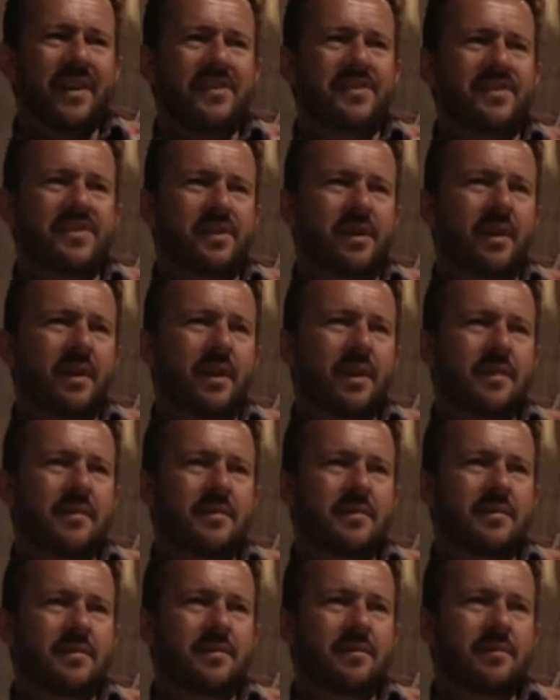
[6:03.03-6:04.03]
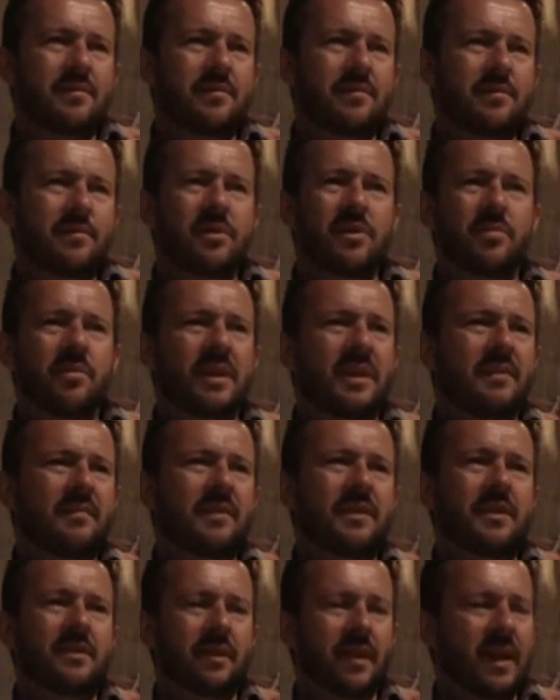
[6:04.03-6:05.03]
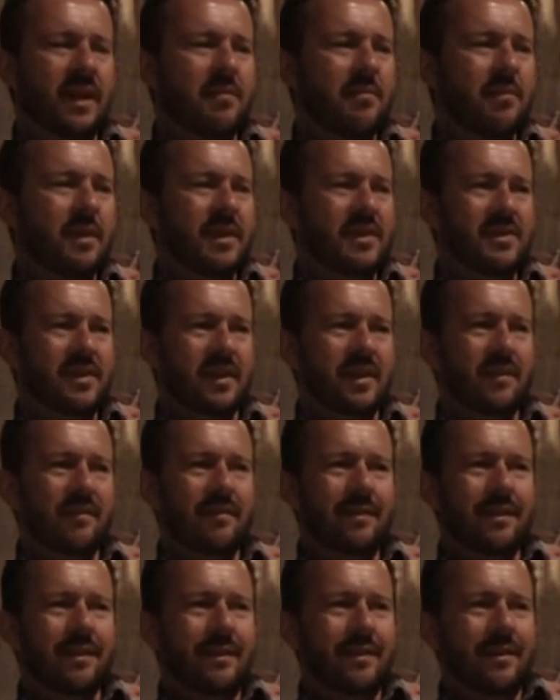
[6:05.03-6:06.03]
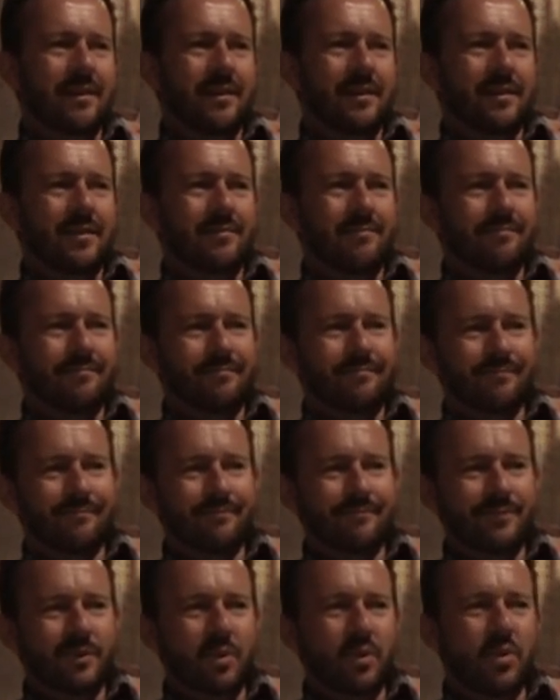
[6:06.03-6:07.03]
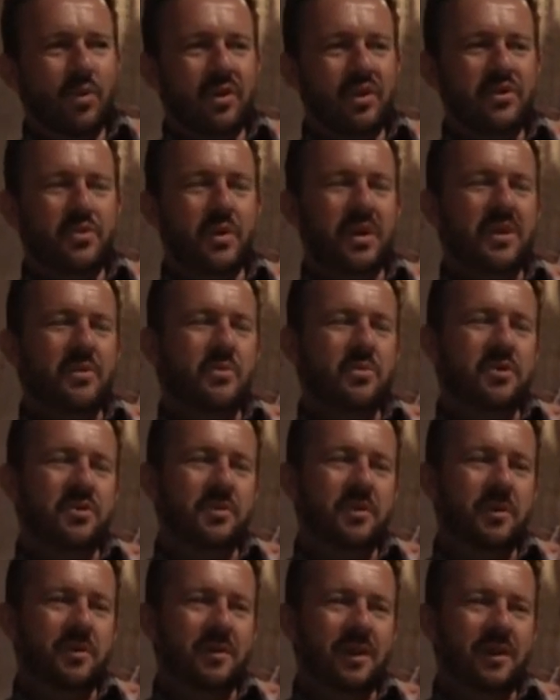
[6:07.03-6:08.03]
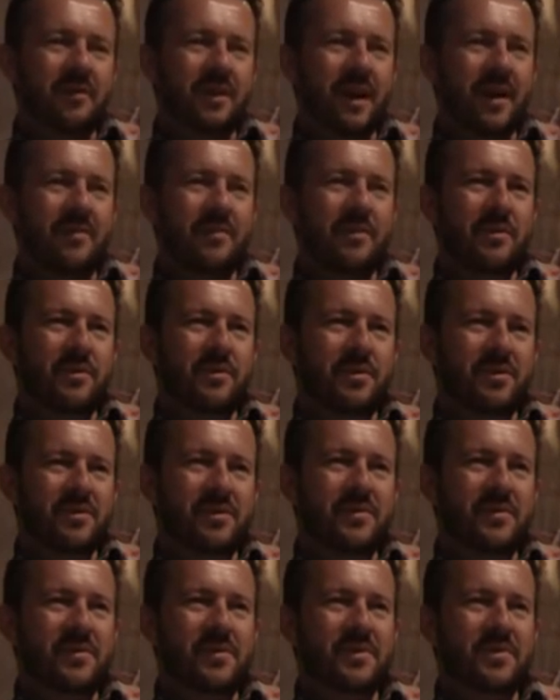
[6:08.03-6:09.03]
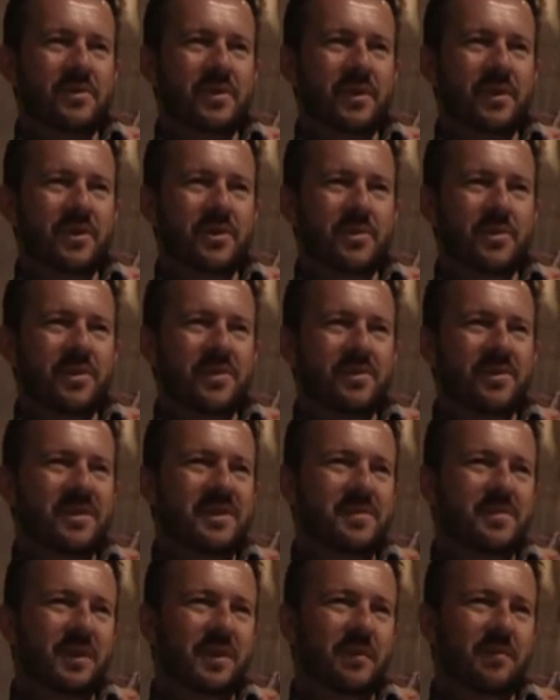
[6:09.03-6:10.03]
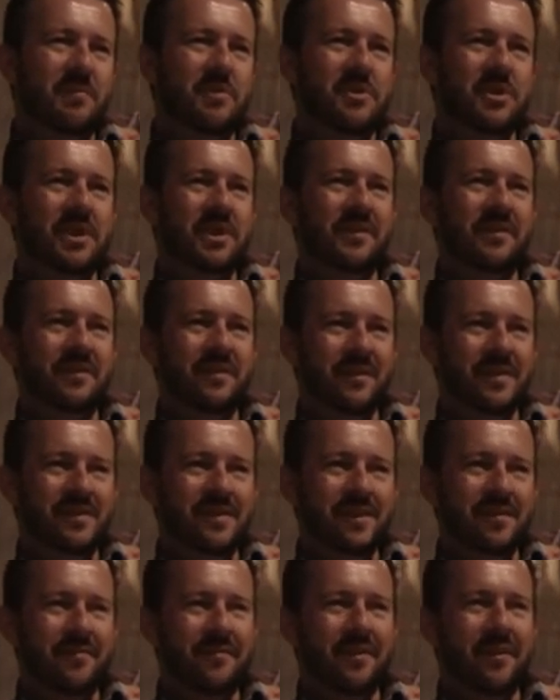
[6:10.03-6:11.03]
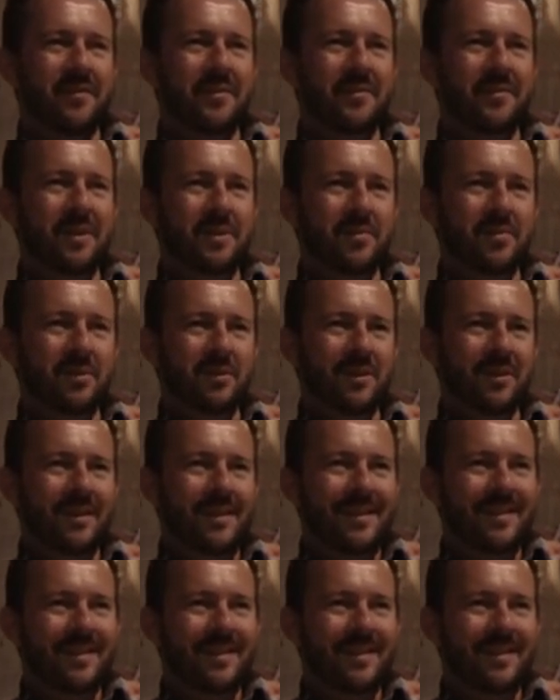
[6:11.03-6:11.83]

aside, when you're playing a video game, it's like, would a 21-year-old ever have to be thrust into a situation where she needs to pick up a machine gun and start firing people?